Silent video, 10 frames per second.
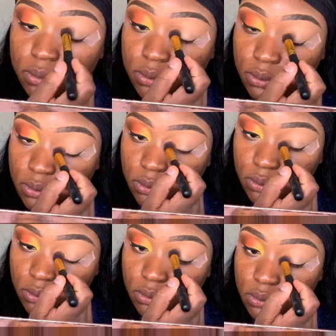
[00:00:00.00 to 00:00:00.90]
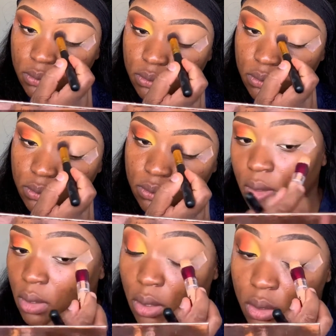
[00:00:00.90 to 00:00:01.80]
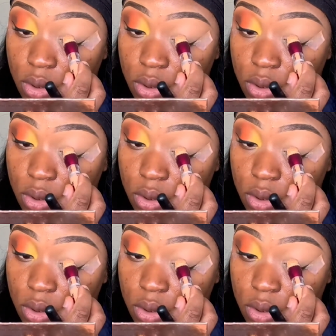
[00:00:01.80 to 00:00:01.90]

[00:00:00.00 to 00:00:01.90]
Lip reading: So I'm going to blend